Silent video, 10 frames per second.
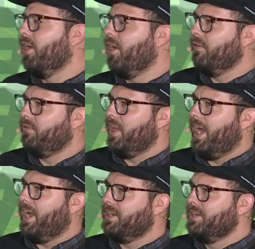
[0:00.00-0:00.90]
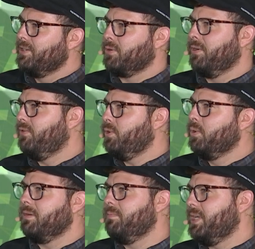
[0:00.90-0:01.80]
of that sort of you
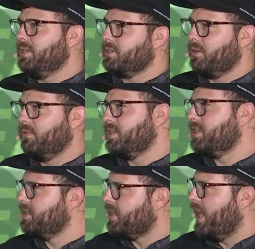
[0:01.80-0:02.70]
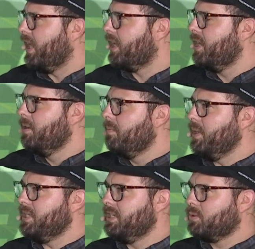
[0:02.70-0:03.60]
can be a services tech
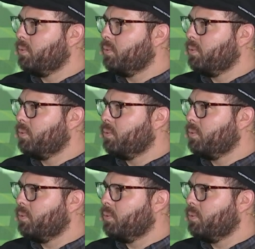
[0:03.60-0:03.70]
business.